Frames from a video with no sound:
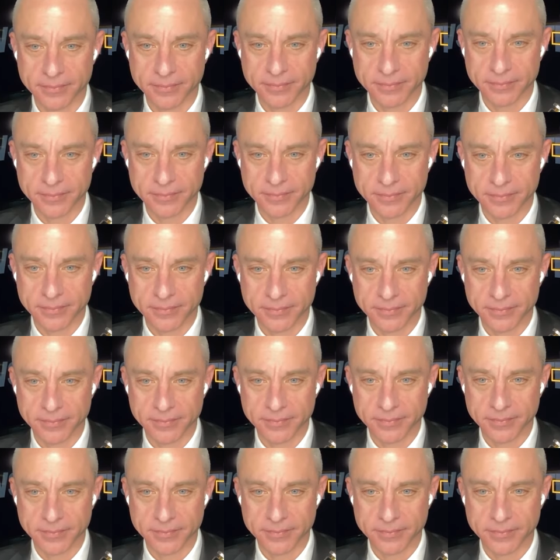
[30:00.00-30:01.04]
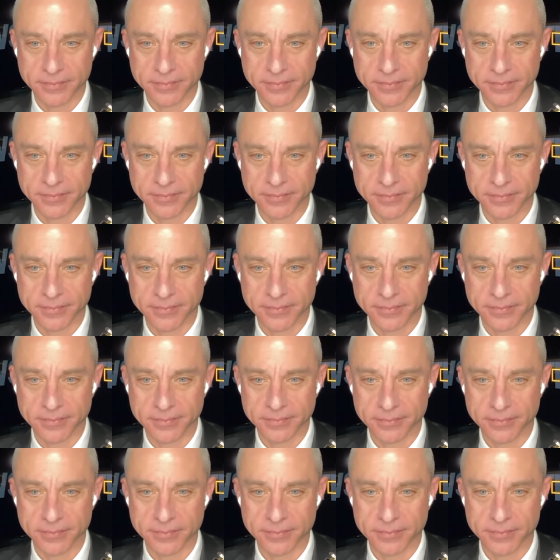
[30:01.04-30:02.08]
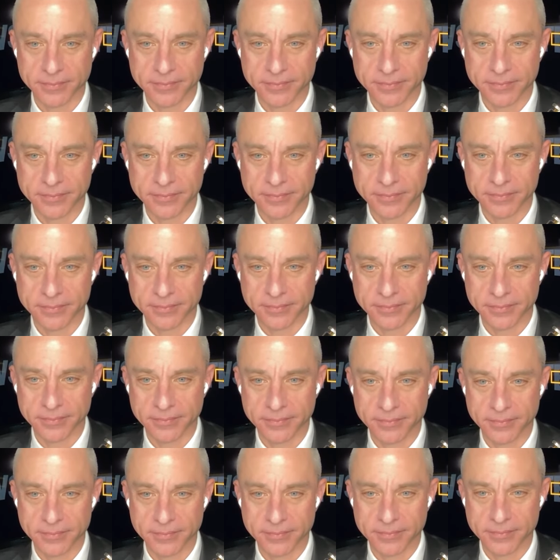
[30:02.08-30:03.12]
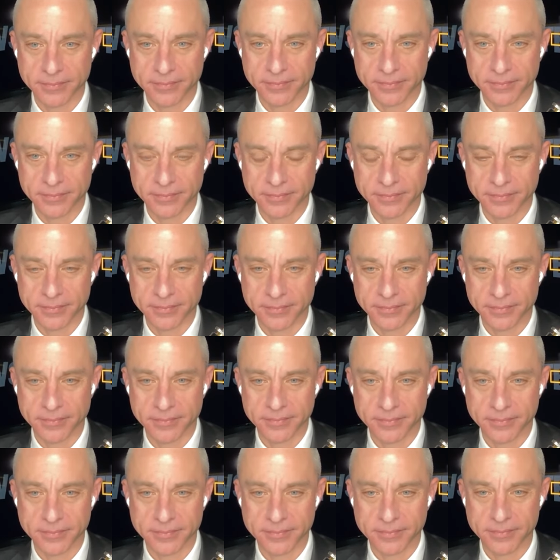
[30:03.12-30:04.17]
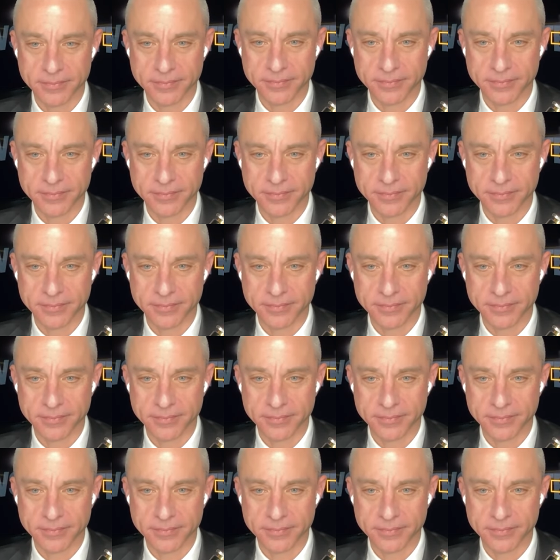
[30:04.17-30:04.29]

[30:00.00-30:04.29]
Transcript: The person shown says nothing.